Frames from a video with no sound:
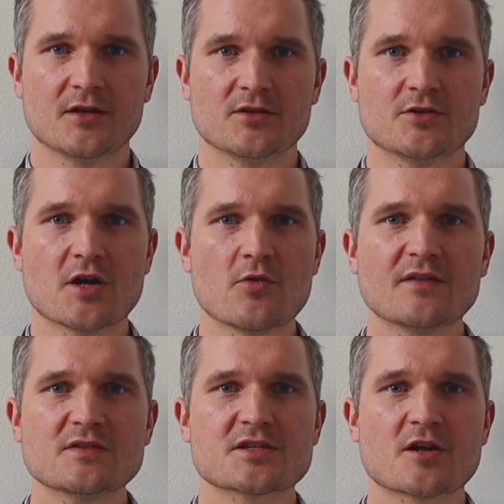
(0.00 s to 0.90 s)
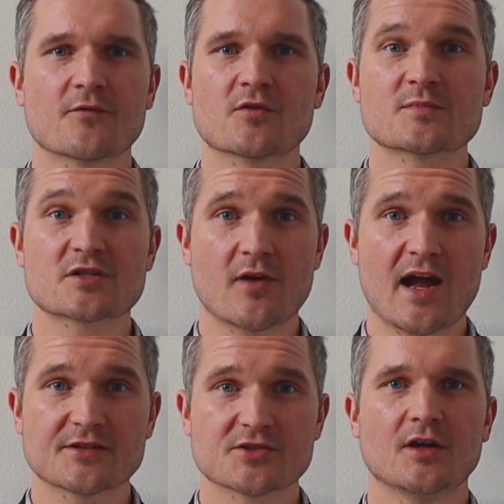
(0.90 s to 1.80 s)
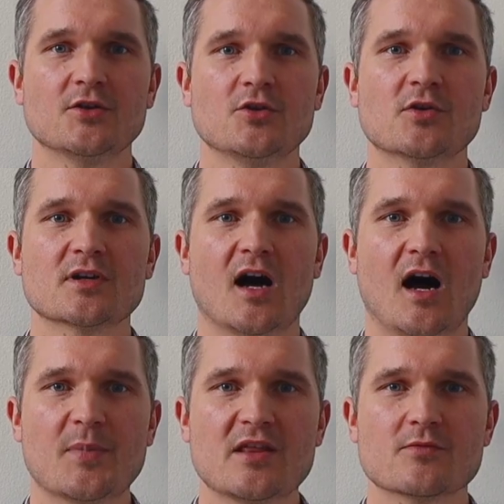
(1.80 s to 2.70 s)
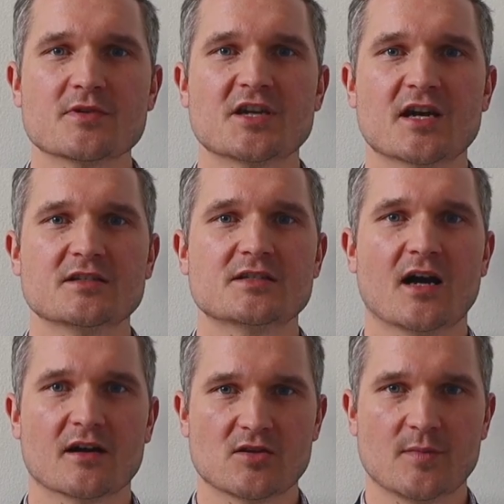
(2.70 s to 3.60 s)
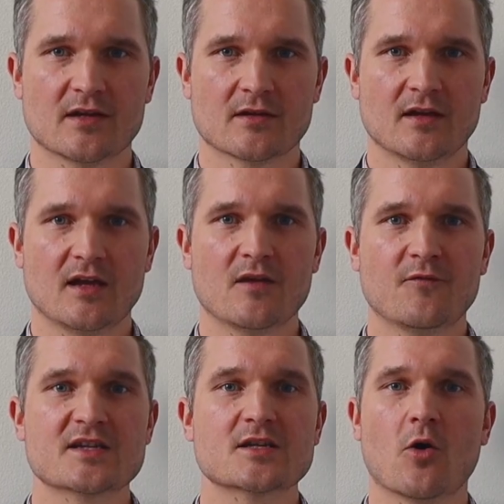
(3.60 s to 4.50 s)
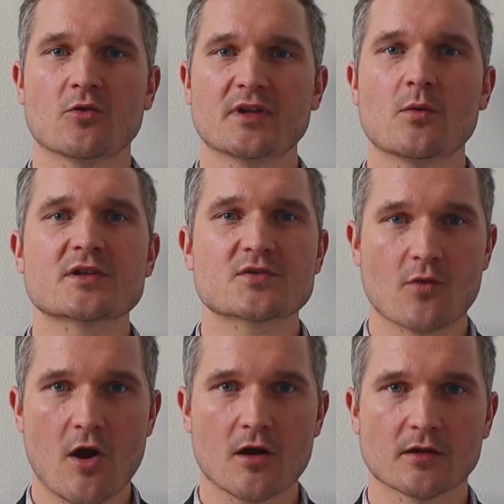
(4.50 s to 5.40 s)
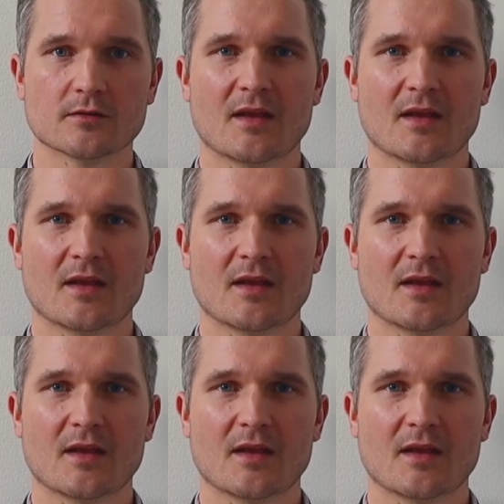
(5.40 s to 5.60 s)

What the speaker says: You don't have to start from scratch. You can copy the rejected document and fix only what's wrong.